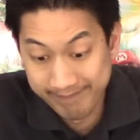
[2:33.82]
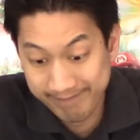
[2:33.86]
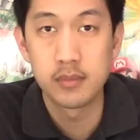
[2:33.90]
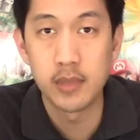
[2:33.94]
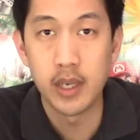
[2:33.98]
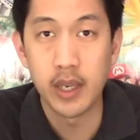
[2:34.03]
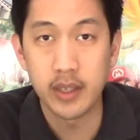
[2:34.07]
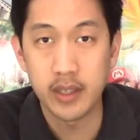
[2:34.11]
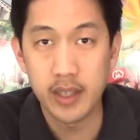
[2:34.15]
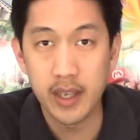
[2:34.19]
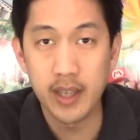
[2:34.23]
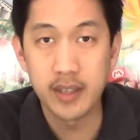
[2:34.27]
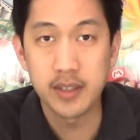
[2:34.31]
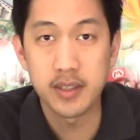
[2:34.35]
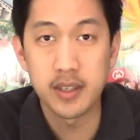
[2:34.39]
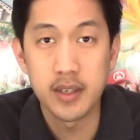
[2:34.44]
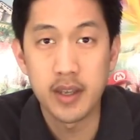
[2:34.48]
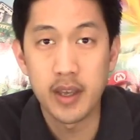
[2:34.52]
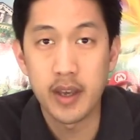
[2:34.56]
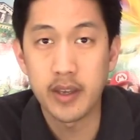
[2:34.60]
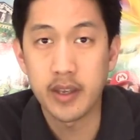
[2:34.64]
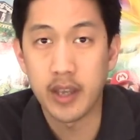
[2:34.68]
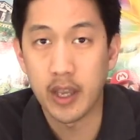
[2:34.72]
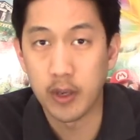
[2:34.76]
I can't
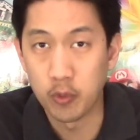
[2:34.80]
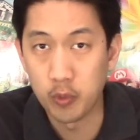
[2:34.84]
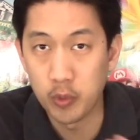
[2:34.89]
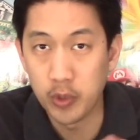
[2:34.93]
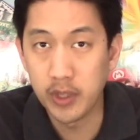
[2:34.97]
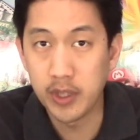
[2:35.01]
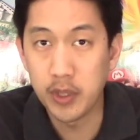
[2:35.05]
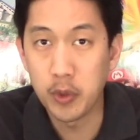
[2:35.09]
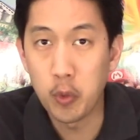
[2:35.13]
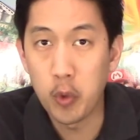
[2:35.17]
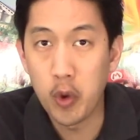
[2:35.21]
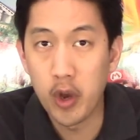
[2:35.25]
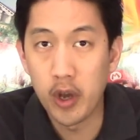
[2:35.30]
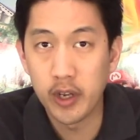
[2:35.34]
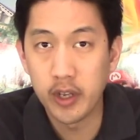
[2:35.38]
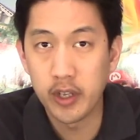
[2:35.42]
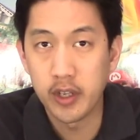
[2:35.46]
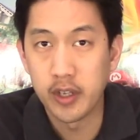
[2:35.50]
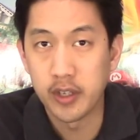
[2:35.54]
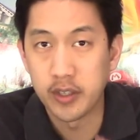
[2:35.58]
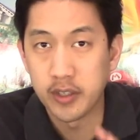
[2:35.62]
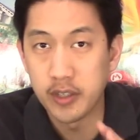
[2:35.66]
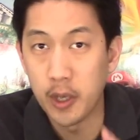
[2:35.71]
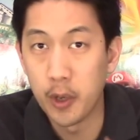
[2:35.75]
deny I really
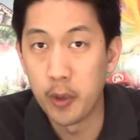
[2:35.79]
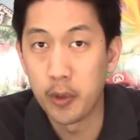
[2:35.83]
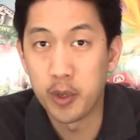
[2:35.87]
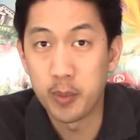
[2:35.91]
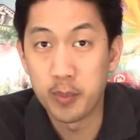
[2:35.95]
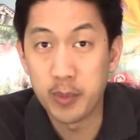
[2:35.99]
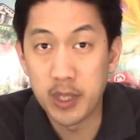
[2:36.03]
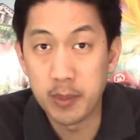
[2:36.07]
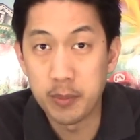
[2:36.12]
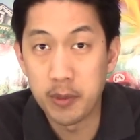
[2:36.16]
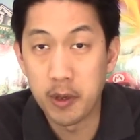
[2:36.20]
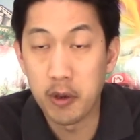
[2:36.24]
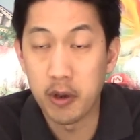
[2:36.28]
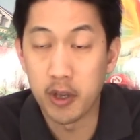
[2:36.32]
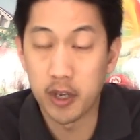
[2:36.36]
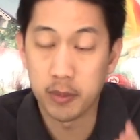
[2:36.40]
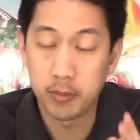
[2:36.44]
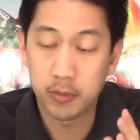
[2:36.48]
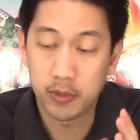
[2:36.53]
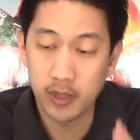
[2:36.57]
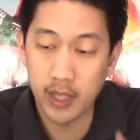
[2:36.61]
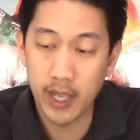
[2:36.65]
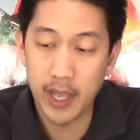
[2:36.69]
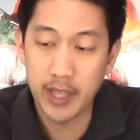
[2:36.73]
wanted a Toad Amiibo, and
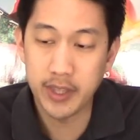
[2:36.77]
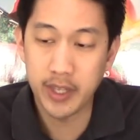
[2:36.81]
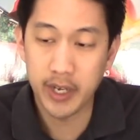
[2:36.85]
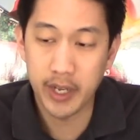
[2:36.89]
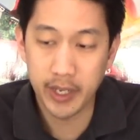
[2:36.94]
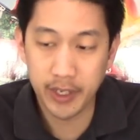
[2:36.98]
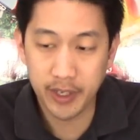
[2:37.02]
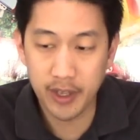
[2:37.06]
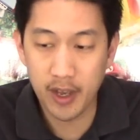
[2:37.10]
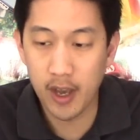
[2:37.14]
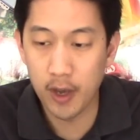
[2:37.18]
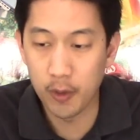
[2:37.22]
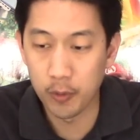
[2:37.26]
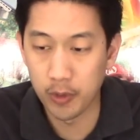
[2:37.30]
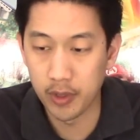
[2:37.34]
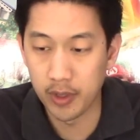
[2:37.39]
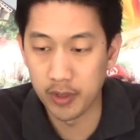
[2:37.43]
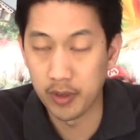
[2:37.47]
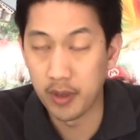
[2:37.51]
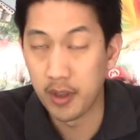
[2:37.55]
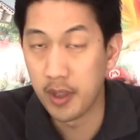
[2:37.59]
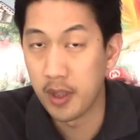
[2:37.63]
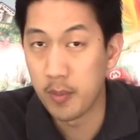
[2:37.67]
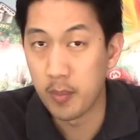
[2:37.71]
I'm glad that I got
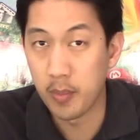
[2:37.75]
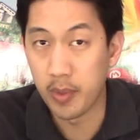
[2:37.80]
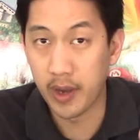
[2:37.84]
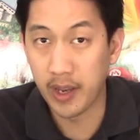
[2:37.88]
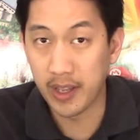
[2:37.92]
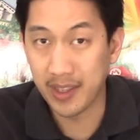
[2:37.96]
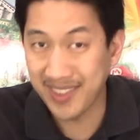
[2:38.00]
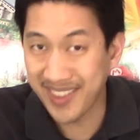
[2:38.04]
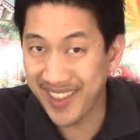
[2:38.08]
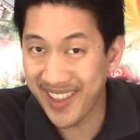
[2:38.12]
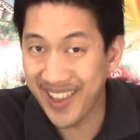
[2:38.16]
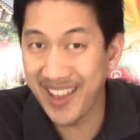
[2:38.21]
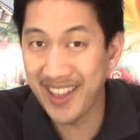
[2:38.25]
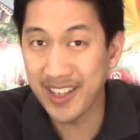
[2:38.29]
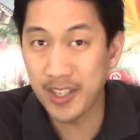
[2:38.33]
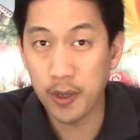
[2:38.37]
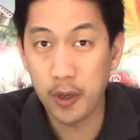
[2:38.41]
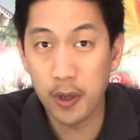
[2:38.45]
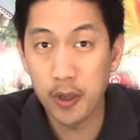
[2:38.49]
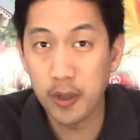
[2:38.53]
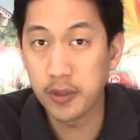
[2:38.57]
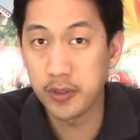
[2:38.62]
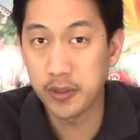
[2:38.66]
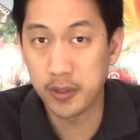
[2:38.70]
one. But I can't
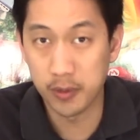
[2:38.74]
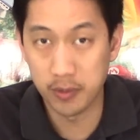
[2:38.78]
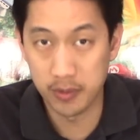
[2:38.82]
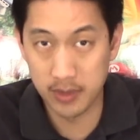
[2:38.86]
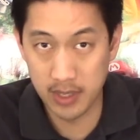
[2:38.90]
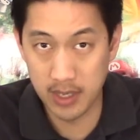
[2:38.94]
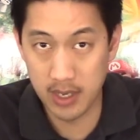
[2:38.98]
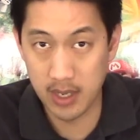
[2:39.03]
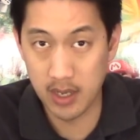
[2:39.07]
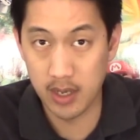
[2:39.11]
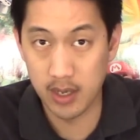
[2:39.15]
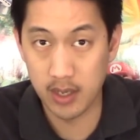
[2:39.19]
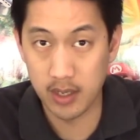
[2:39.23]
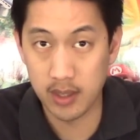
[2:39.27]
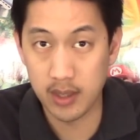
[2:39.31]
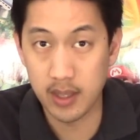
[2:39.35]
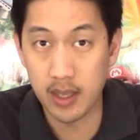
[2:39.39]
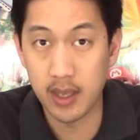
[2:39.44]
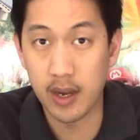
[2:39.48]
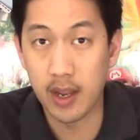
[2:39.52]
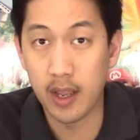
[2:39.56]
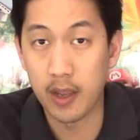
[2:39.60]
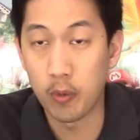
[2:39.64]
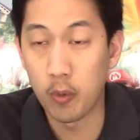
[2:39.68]
also deny
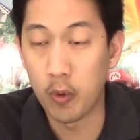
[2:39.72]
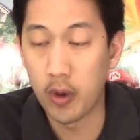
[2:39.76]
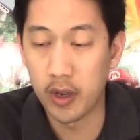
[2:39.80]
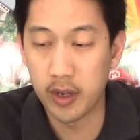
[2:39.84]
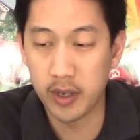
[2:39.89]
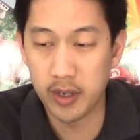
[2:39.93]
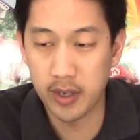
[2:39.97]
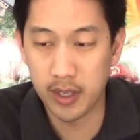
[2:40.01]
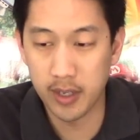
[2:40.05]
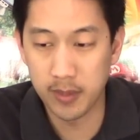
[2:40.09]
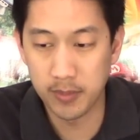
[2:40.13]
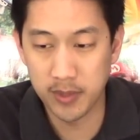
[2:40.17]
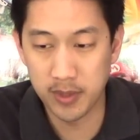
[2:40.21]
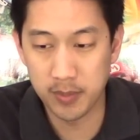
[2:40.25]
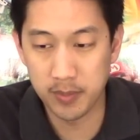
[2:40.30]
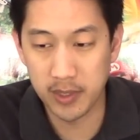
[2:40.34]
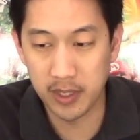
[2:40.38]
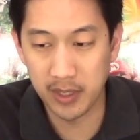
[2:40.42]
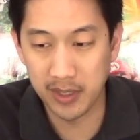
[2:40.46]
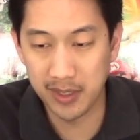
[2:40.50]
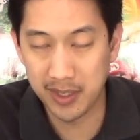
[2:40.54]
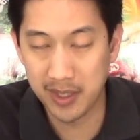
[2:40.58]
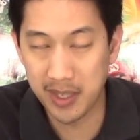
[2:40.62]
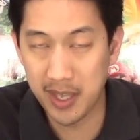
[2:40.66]
that I wanted him to
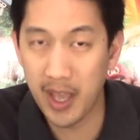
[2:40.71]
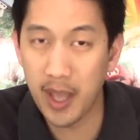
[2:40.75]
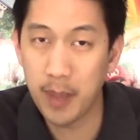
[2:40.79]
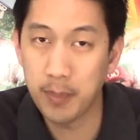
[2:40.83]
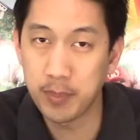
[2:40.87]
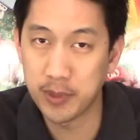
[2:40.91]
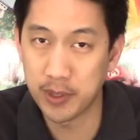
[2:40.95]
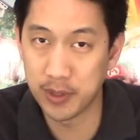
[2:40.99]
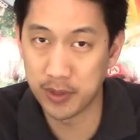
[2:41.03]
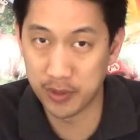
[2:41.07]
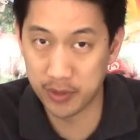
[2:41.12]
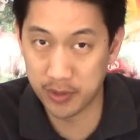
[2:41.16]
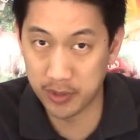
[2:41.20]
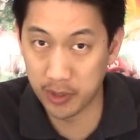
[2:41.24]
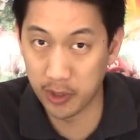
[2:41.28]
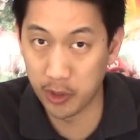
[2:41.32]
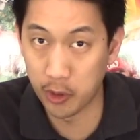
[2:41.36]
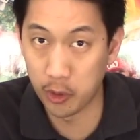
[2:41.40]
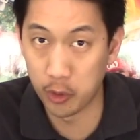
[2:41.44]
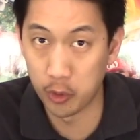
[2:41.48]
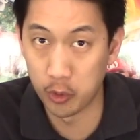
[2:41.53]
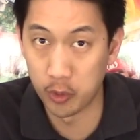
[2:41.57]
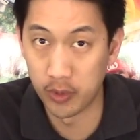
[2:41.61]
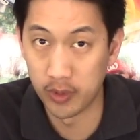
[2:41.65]
be Captain
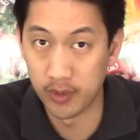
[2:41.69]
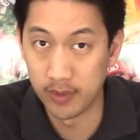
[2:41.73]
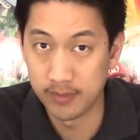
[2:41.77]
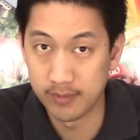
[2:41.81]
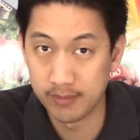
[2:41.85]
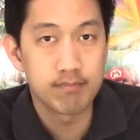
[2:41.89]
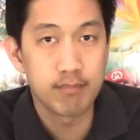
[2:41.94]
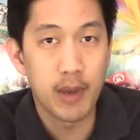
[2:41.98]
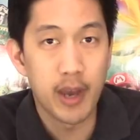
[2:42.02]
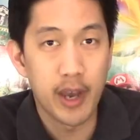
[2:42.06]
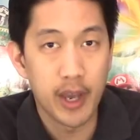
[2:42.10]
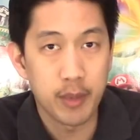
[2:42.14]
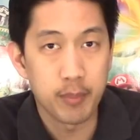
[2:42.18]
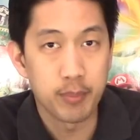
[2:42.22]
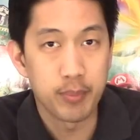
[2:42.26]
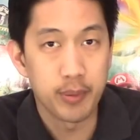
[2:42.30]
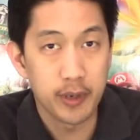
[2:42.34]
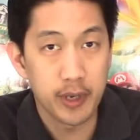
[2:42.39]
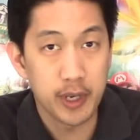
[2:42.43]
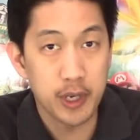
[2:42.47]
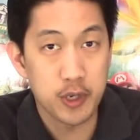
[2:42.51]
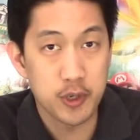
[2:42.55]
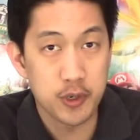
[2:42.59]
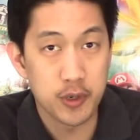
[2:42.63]
Toad. I'm
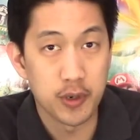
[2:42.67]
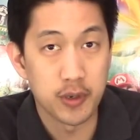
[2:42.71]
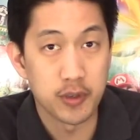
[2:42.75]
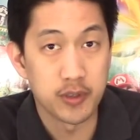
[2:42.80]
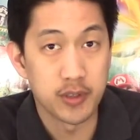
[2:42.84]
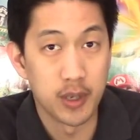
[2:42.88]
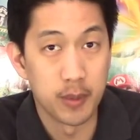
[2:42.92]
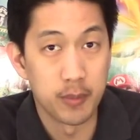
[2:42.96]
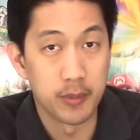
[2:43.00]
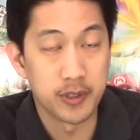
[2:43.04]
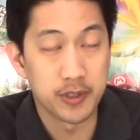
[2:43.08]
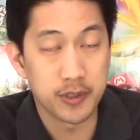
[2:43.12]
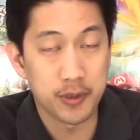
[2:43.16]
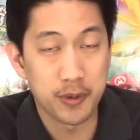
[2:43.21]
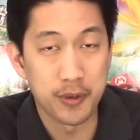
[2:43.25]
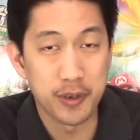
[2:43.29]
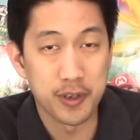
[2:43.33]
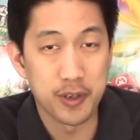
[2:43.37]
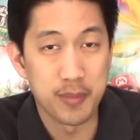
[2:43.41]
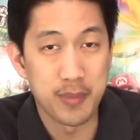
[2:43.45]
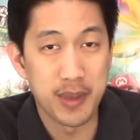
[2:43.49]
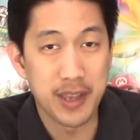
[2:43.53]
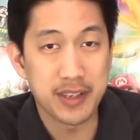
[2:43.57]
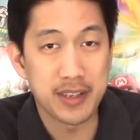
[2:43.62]
pretty sure someone's
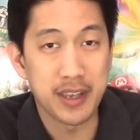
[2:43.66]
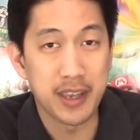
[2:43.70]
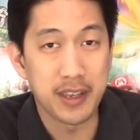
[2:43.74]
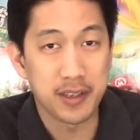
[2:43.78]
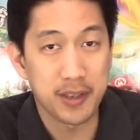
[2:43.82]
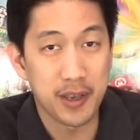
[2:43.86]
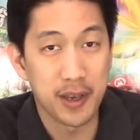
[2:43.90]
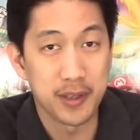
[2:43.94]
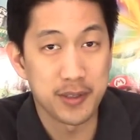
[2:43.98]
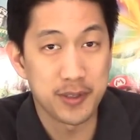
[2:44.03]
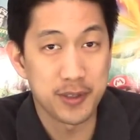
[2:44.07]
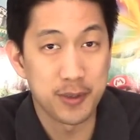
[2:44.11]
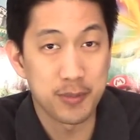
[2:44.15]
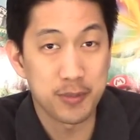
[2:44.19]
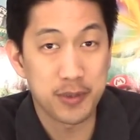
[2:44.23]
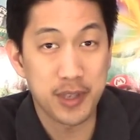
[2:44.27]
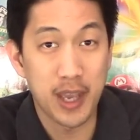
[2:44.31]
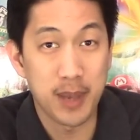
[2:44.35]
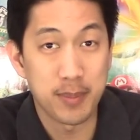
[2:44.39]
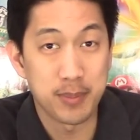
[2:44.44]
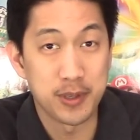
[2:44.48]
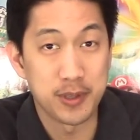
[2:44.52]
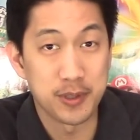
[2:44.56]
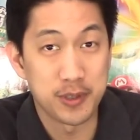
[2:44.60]
going to make a custom
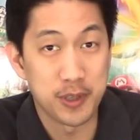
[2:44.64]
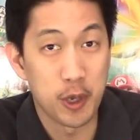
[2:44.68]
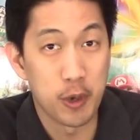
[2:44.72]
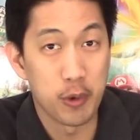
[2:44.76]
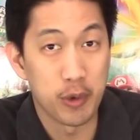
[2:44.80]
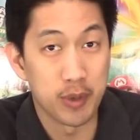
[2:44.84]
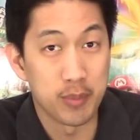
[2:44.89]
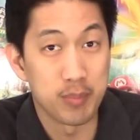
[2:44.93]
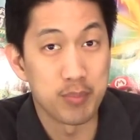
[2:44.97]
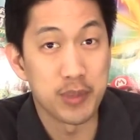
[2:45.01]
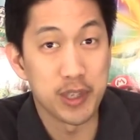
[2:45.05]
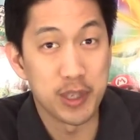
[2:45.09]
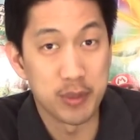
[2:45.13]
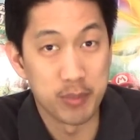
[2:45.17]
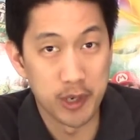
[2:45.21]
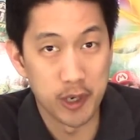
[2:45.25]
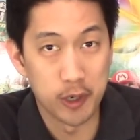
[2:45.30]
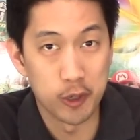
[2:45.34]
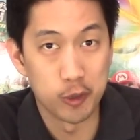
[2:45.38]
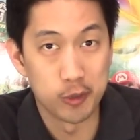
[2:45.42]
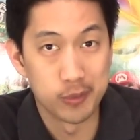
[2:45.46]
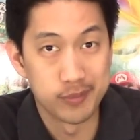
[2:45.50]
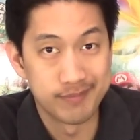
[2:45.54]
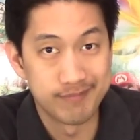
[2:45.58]
Captain Toad
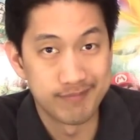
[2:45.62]
Amiibo.